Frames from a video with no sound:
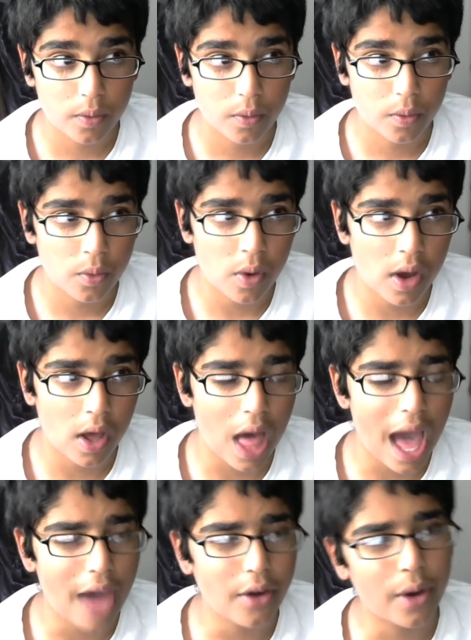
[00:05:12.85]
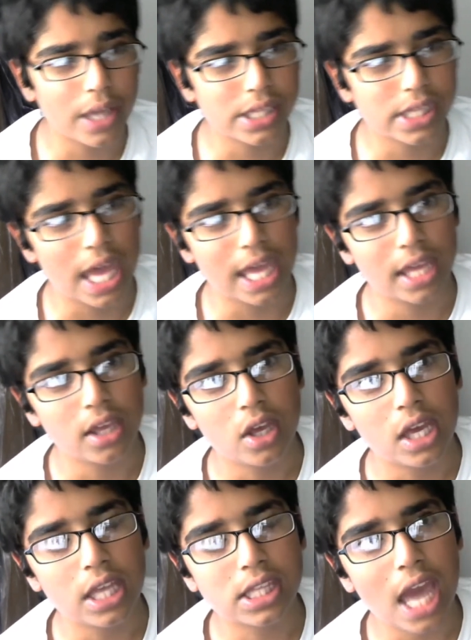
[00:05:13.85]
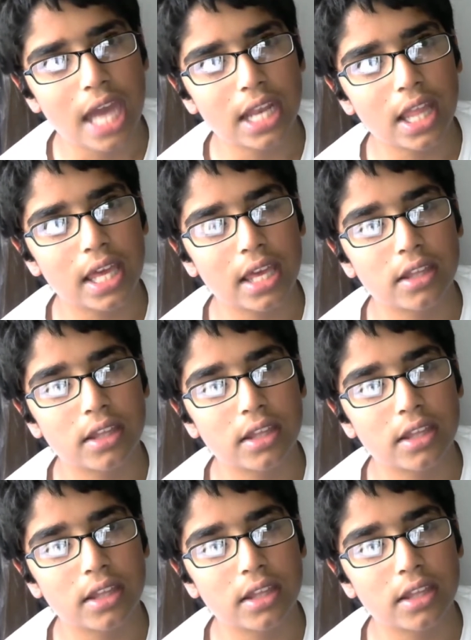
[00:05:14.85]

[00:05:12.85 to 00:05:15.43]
Well, how do I say? It's kind of like